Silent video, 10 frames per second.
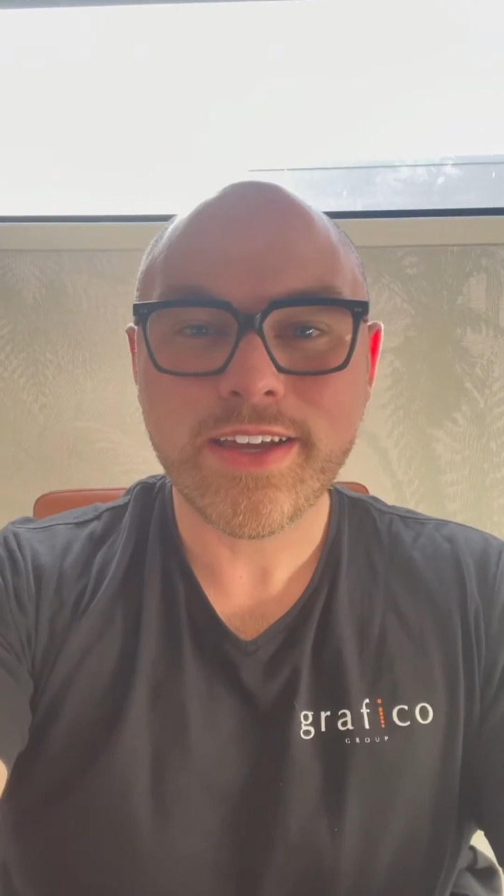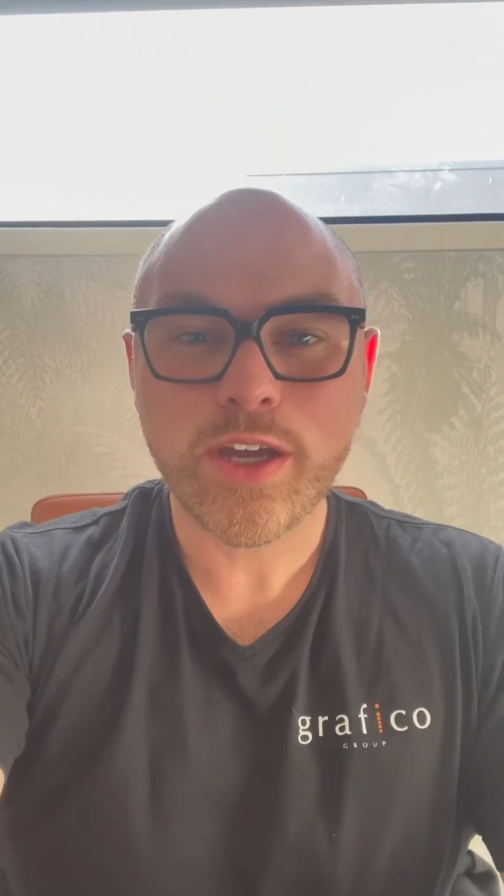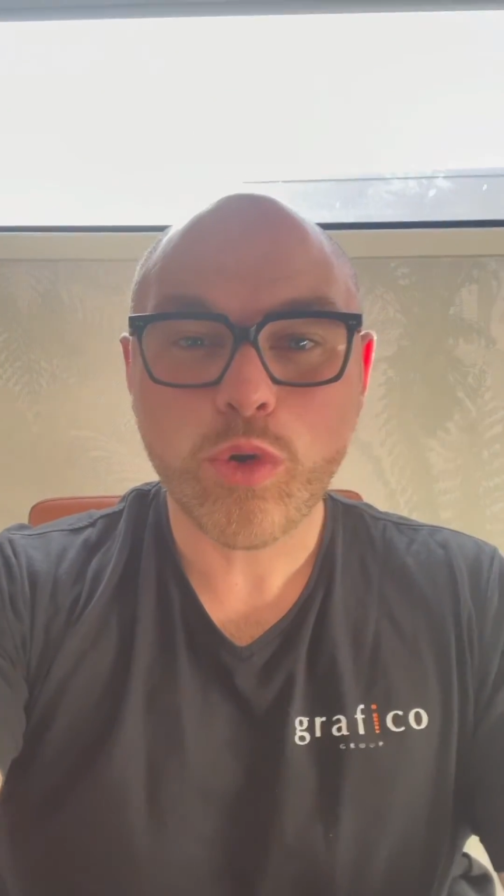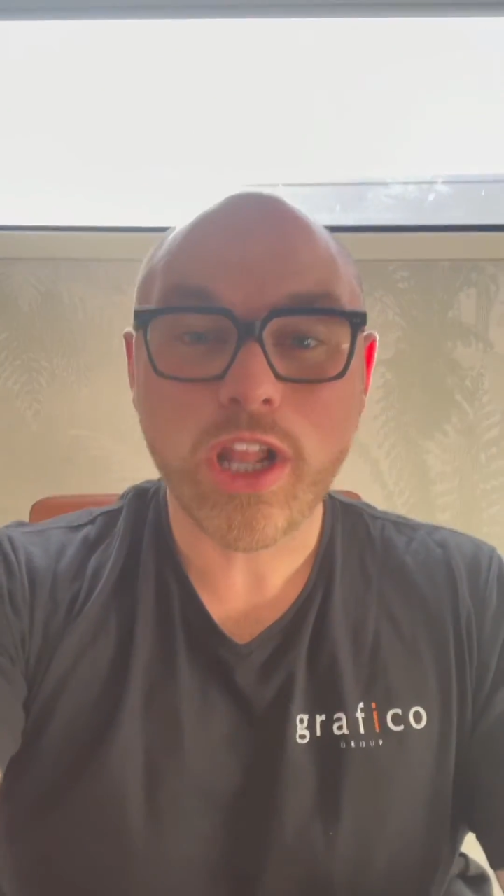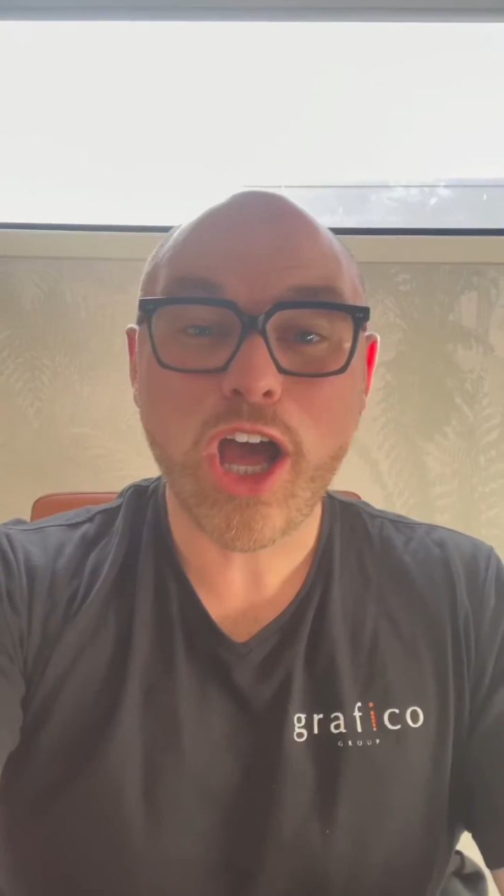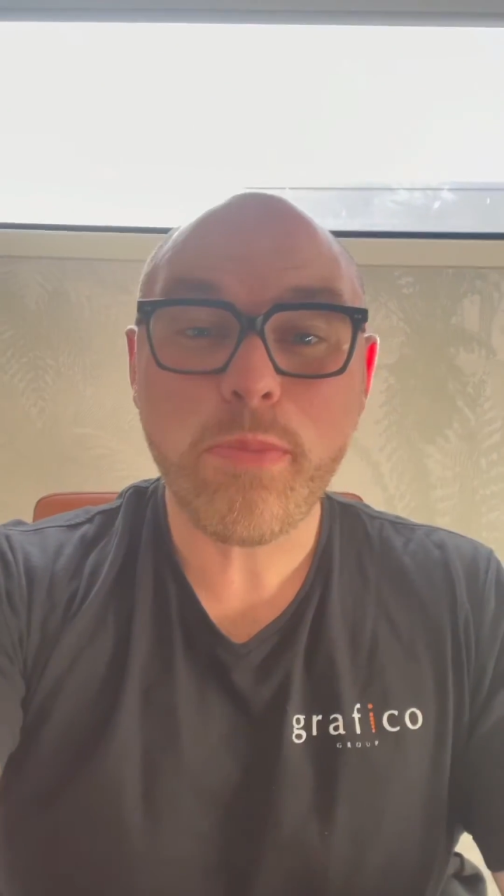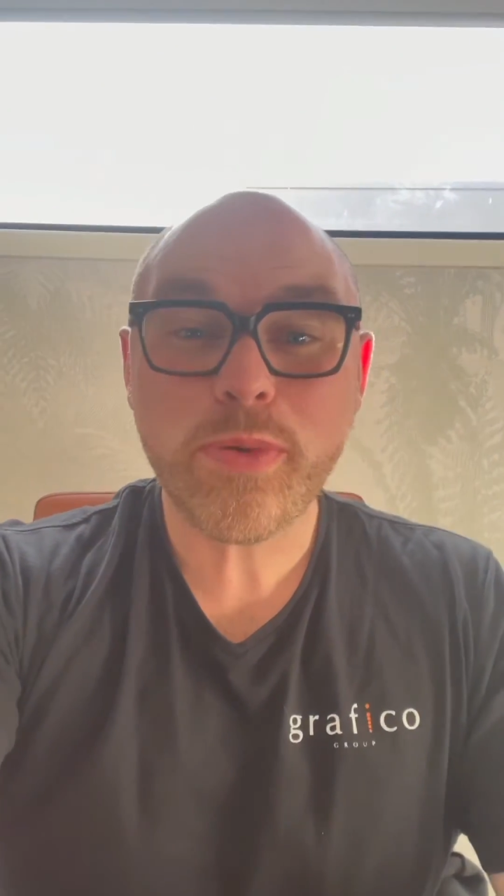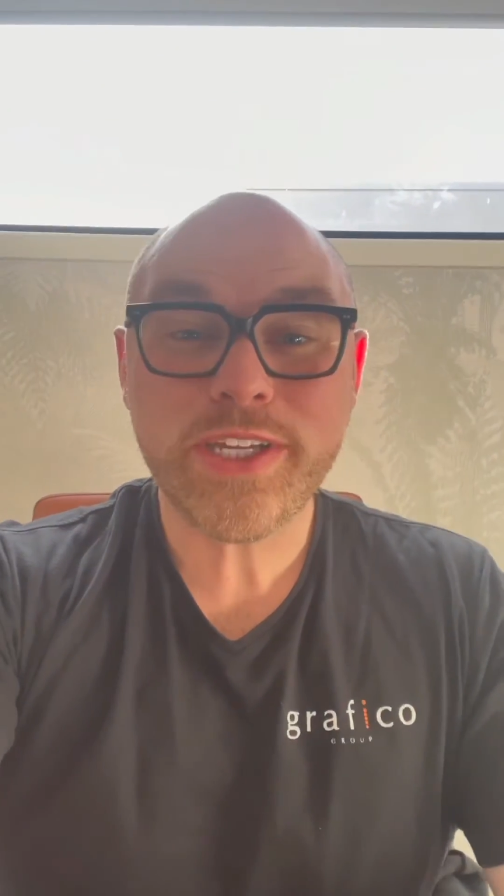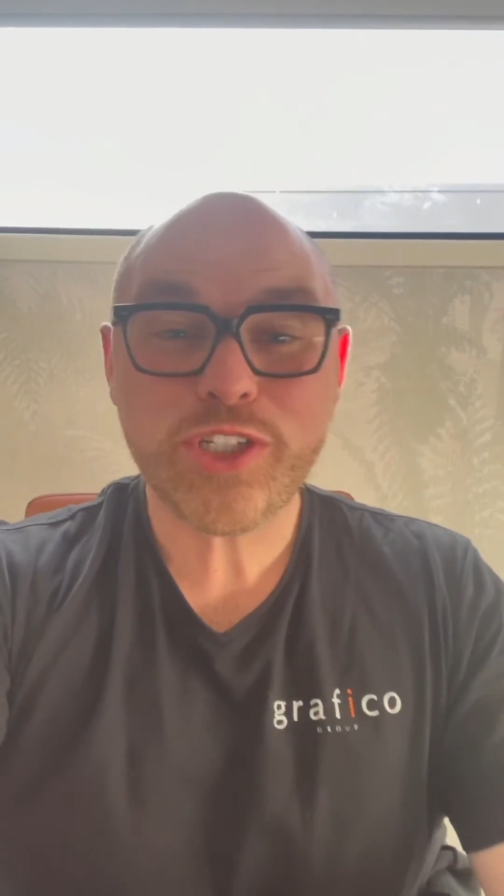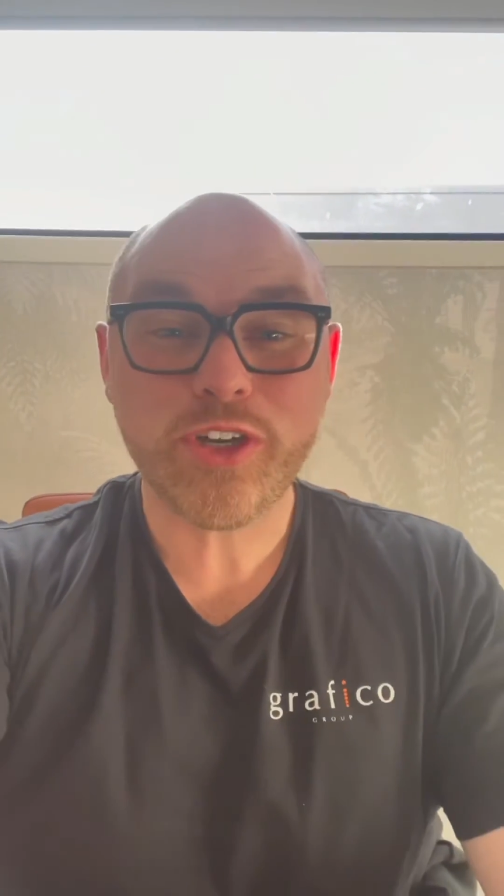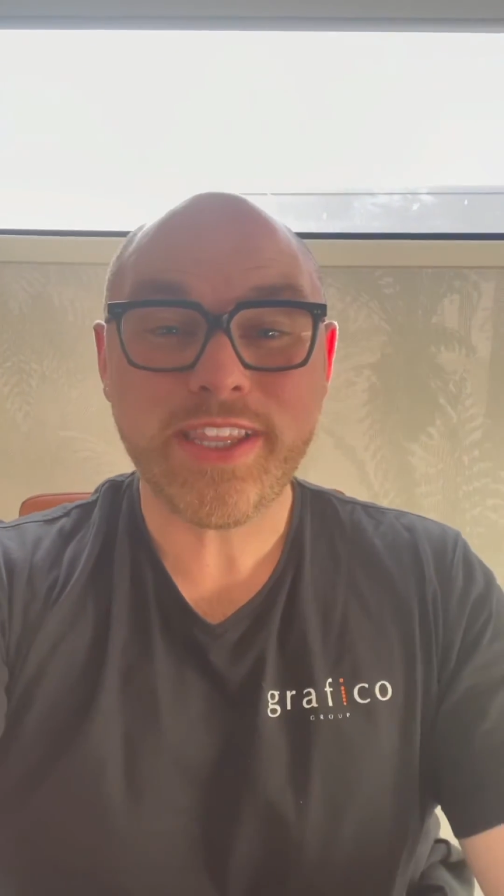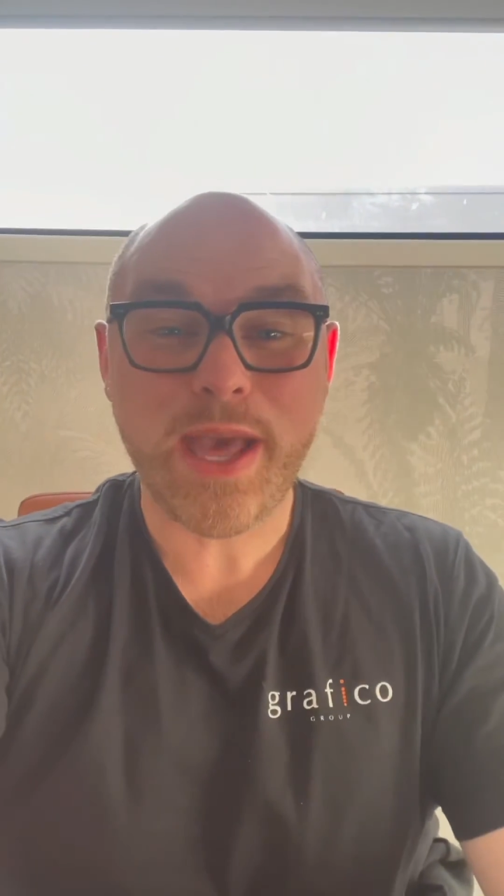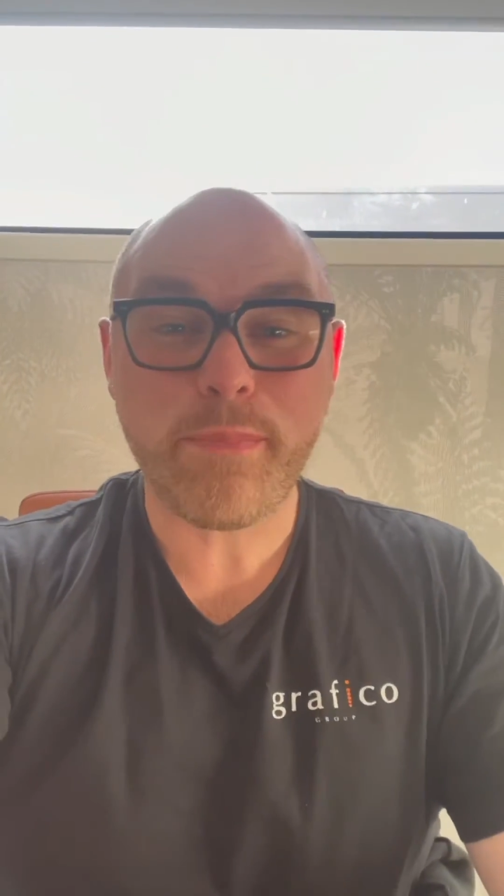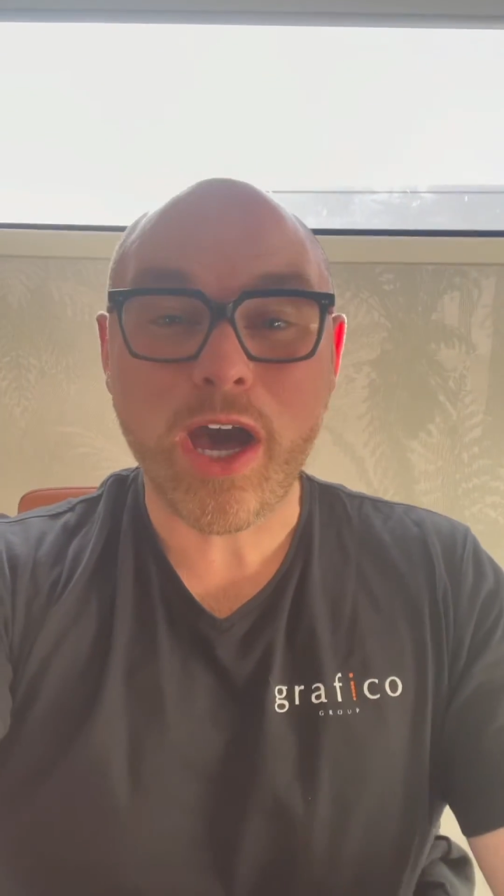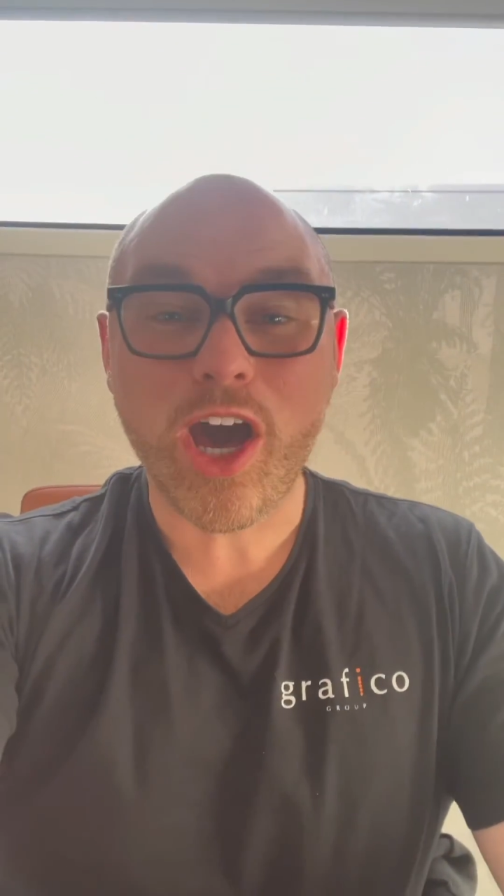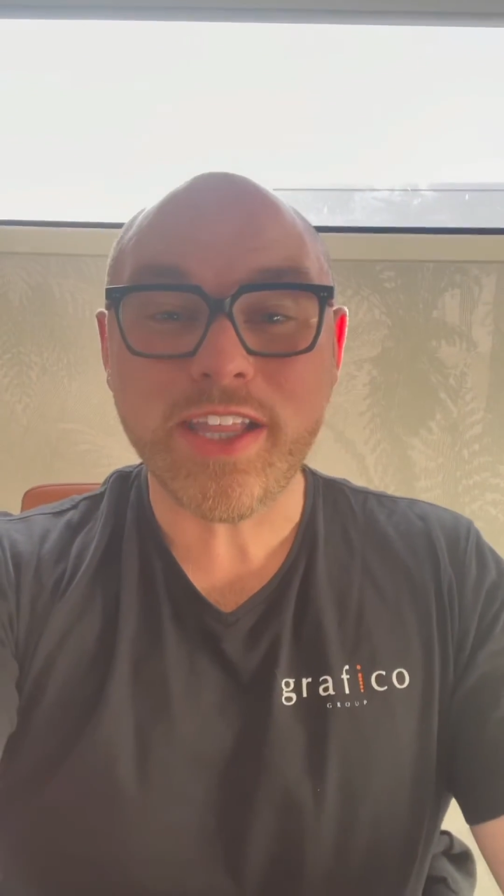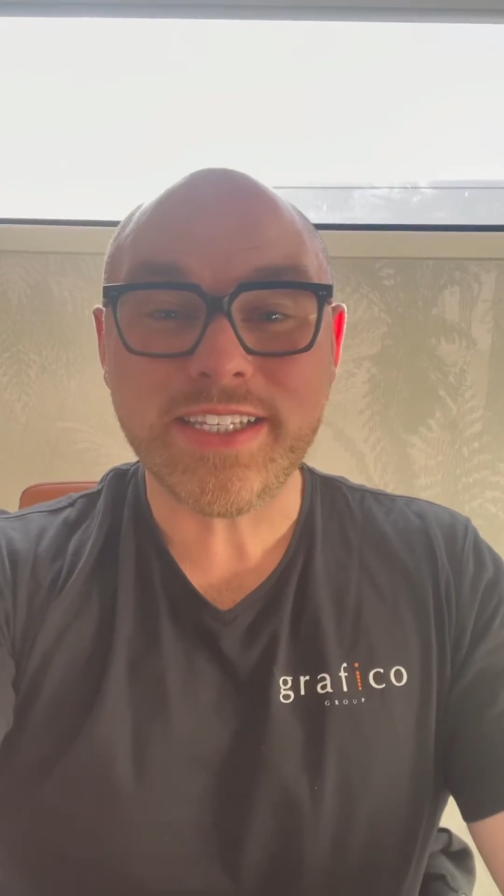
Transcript: Well, I hope you enjoyed that behind